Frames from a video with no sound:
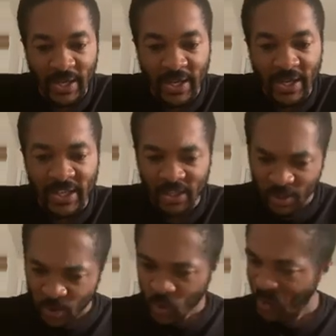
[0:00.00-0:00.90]
Is you
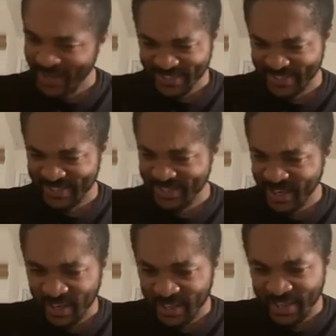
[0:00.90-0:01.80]
quite
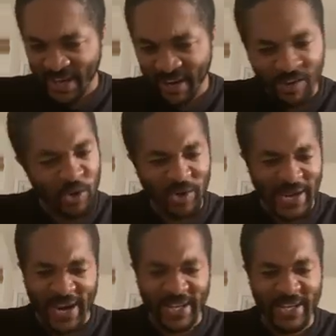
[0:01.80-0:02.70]
snugly there in your
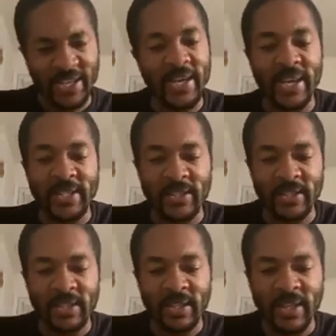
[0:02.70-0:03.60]
nightie? He asked.
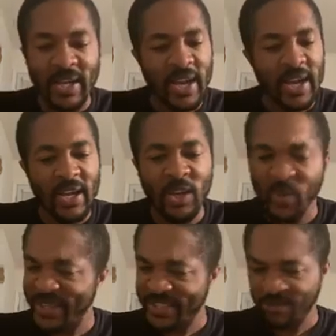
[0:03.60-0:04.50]
You
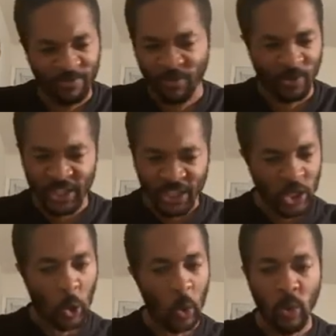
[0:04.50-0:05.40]
isn't friggy
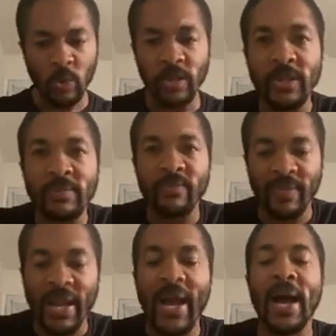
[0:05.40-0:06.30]
cold?
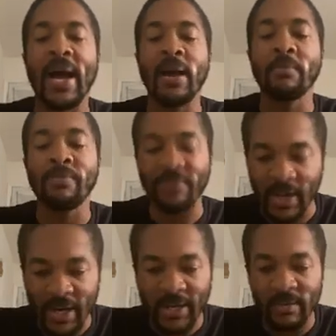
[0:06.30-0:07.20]
I'm
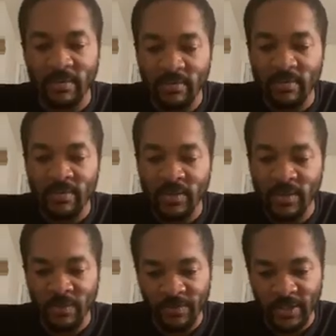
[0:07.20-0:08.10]
fine,
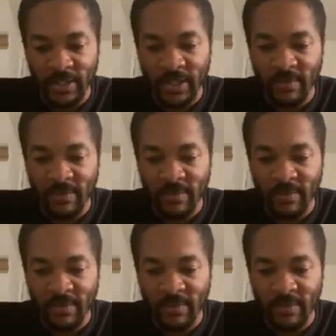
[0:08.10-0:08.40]
Sophie said.